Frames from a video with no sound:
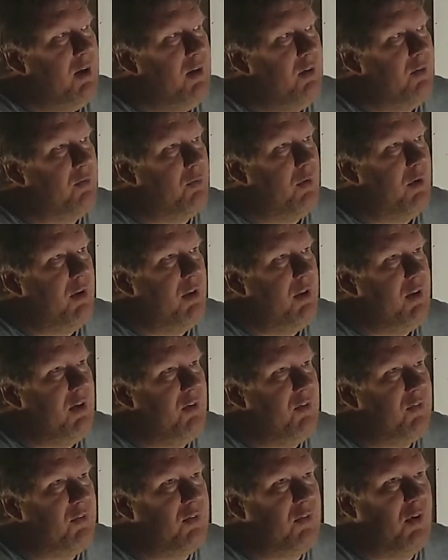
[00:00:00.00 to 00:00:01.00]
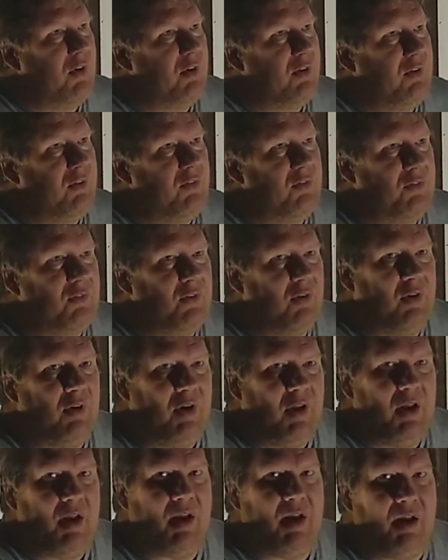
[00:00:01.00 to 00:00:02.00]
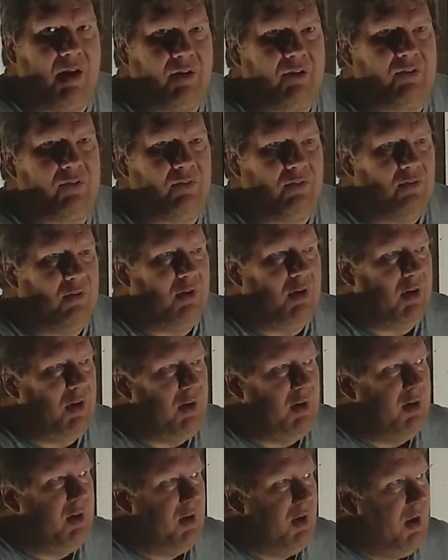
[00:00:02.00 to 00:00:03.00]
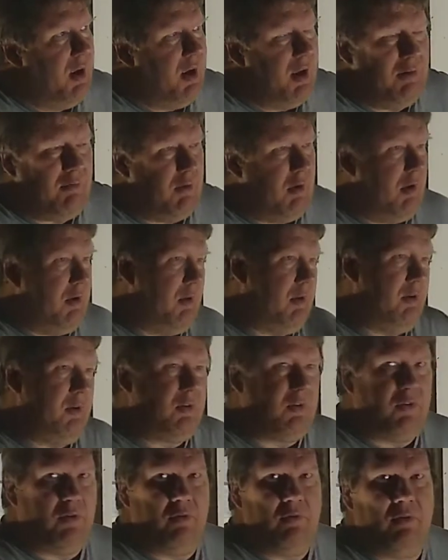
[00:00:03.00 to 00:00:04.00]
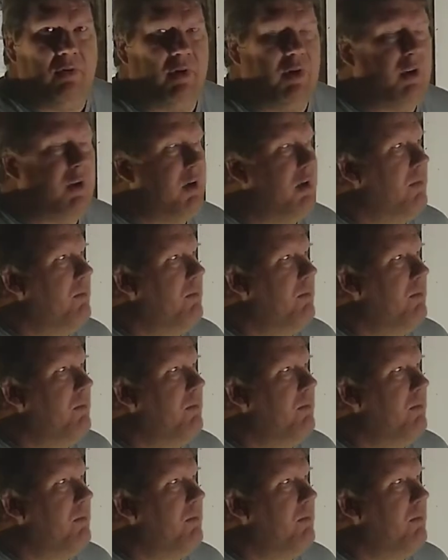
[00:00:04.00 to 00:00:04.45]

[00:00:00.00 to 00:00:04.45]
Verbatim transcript: is when these thugs start actually, and well, they're doing it.